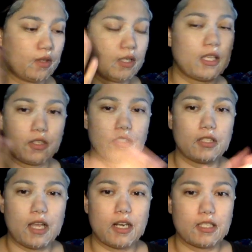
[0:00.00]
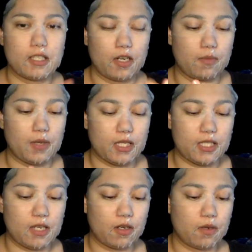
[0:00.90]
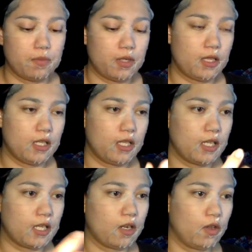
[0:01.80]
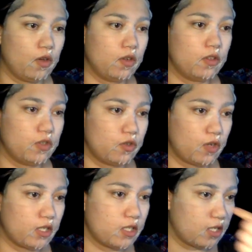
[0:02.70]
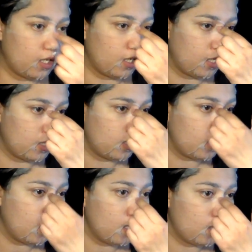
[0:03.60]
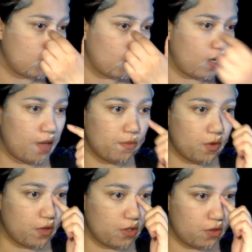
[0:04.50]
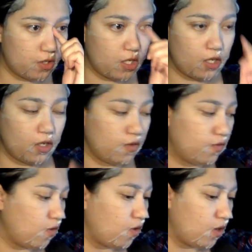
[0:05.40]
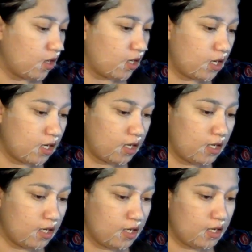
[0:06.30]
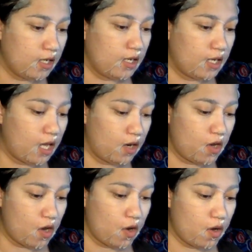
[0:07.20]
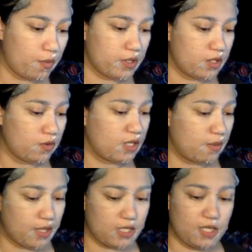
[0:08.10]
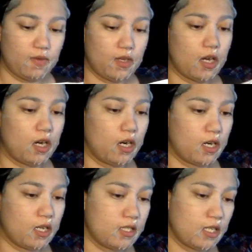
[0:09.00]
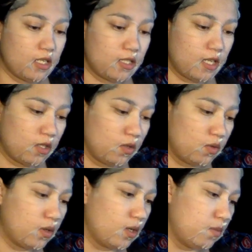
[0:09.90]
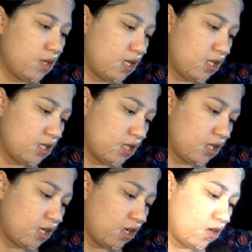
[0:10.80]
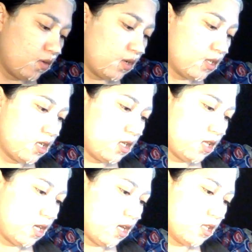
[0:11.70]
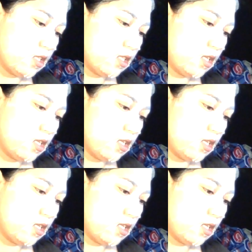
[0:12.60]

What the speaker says: like there's a lot of serum, like it's not completely like drenched in it. So I'm going to chill for, I don't know, I'm going to see what's on my DVR. It says 10 to 20 minutes. I think I already said that.